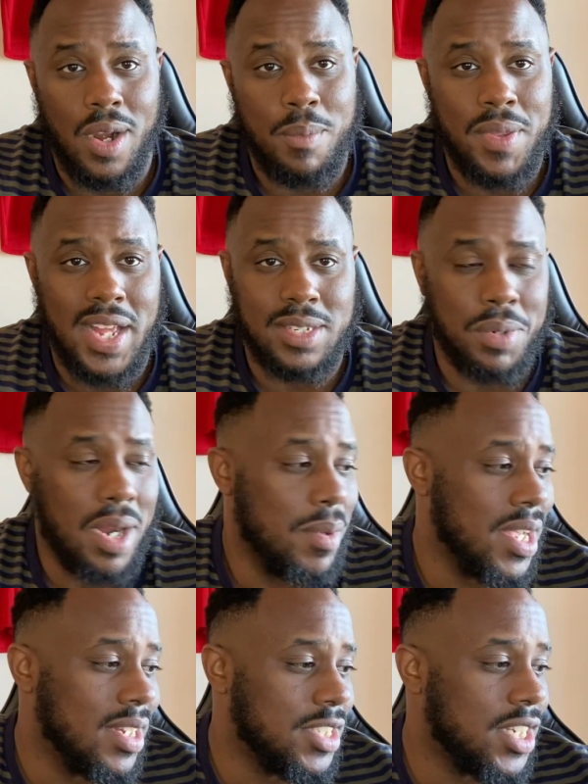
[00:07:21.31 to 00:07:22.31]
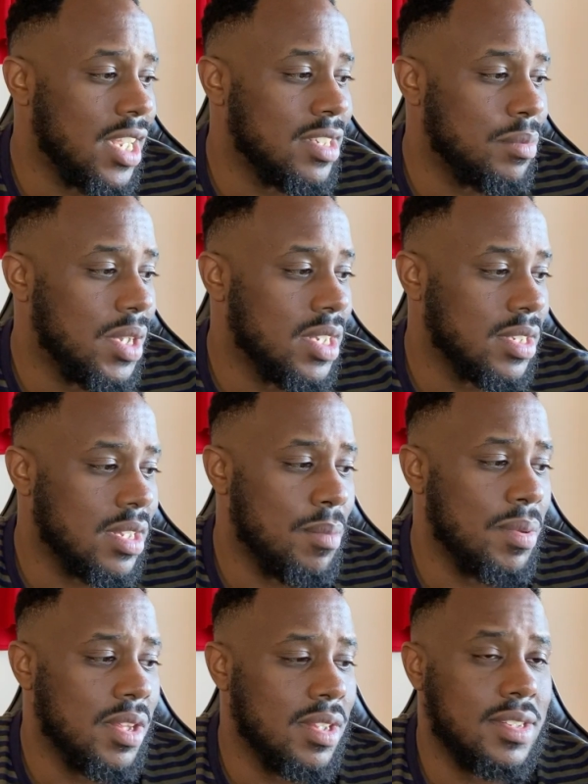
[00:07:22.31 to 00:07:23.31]
I mean, that's probably going to change because a
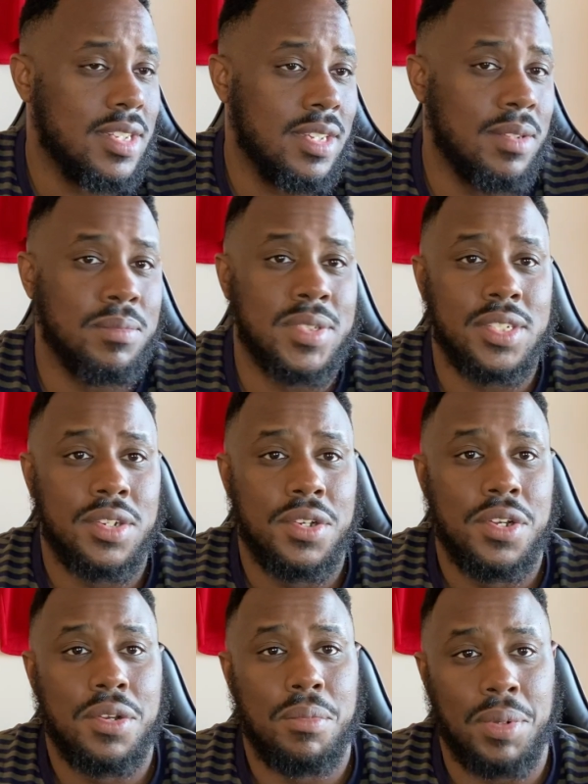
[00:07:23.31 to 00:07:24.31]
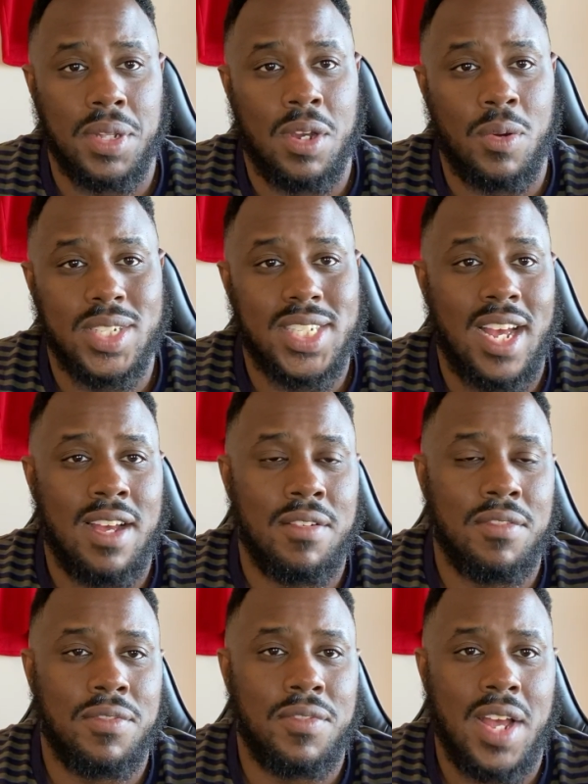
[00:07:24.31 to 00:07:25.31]
couple of the teams below us have
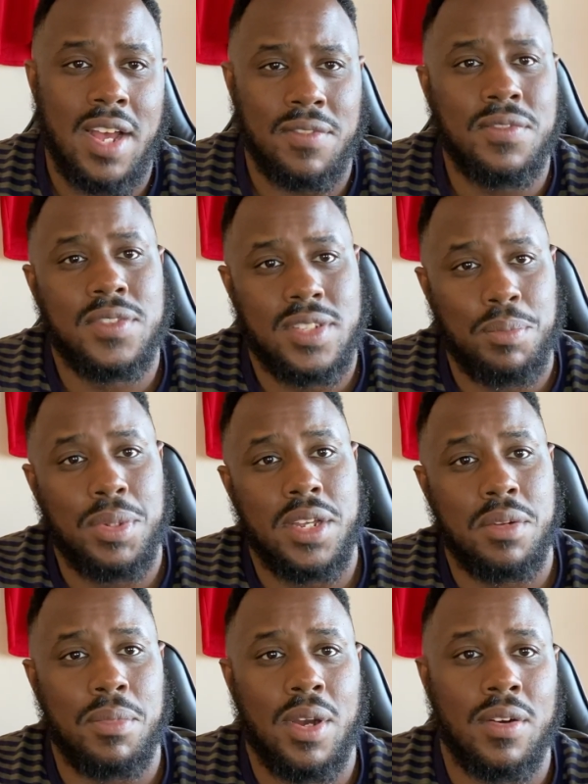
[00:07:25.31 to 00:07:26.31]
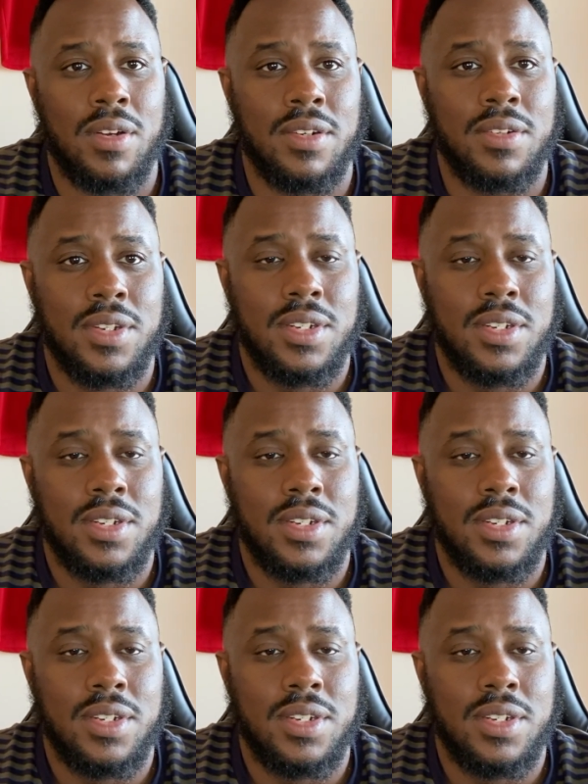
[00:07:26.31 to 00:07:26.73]
to play tomorrow.